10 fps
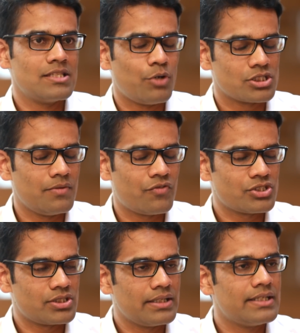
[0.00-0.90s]
It's possible for
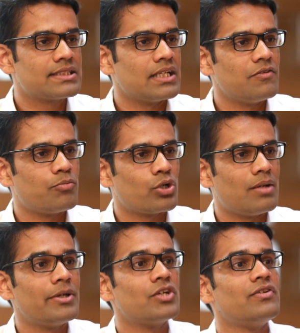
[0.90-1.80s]
us to run this kind of a
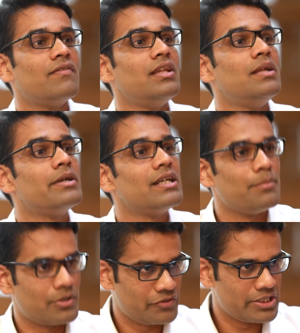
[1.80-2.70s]
program because you have a limited
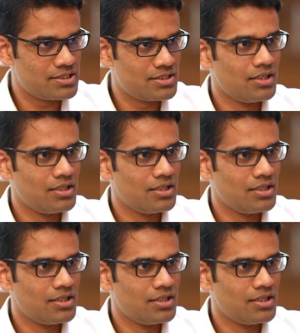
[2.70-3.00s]
number of kids.